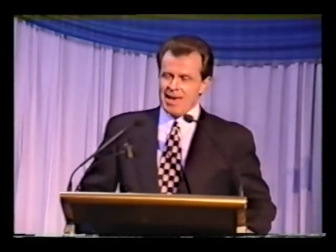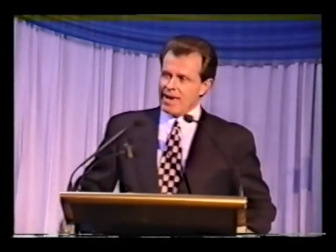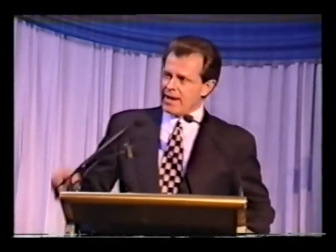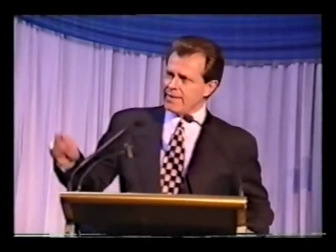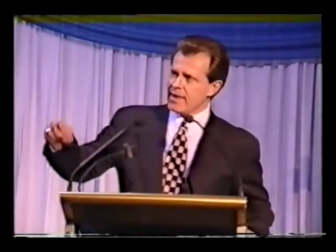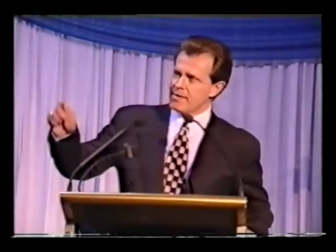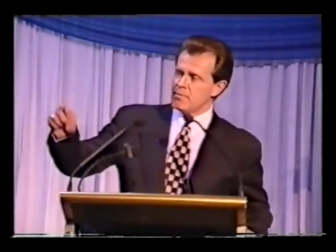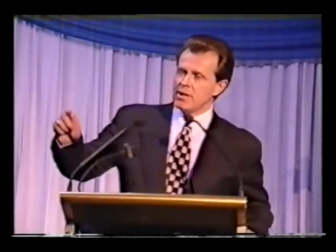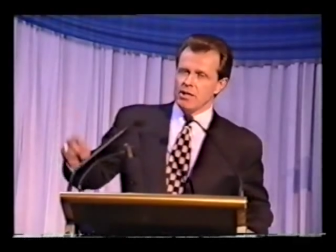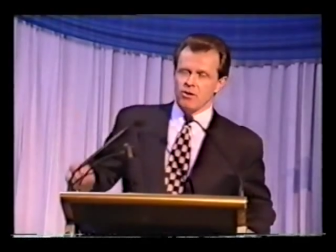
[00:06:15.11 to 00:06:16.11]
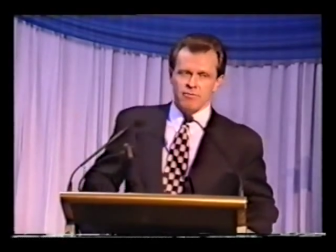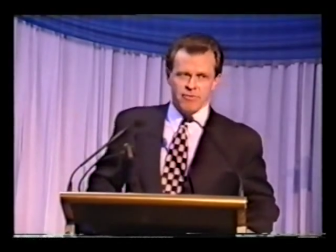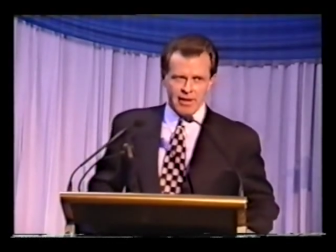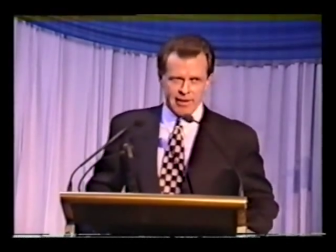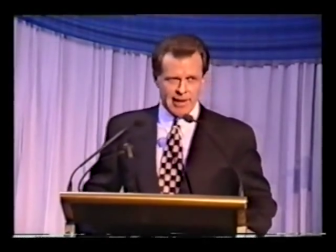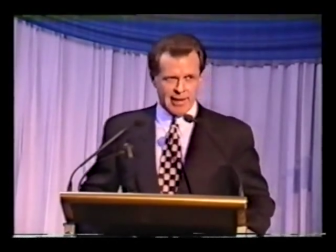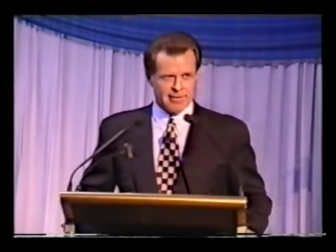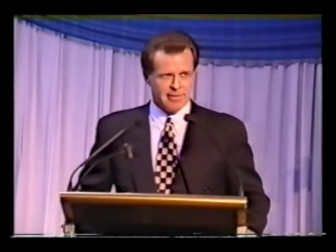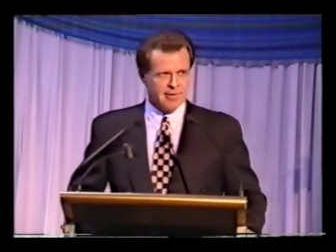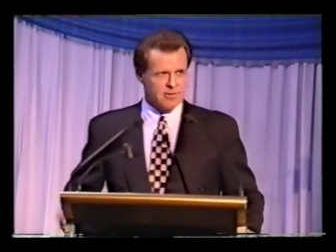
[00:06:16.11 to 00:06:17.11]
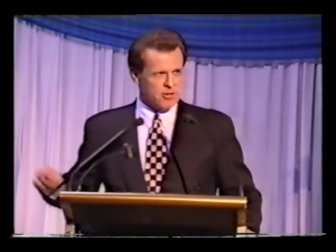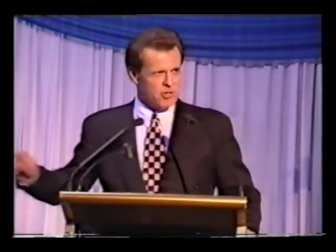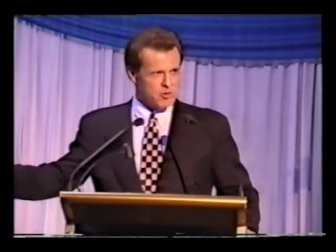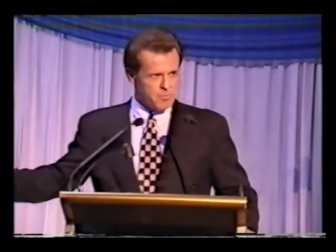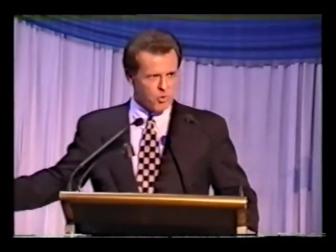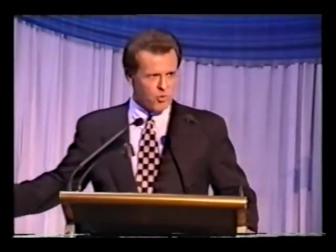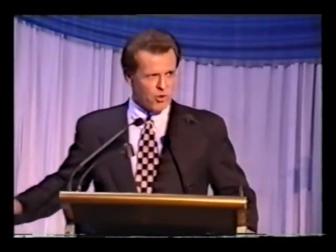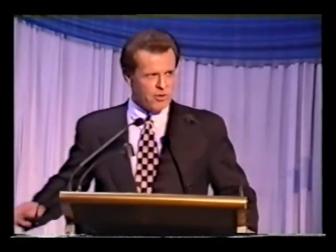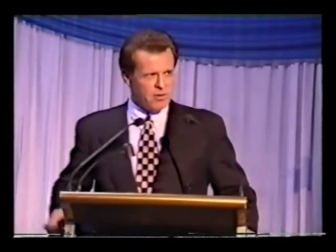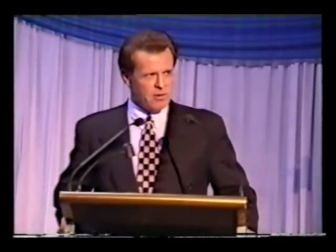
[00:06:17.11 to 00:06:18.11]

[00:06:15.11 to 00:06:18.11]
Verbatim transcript: And at that meeting you found out that this board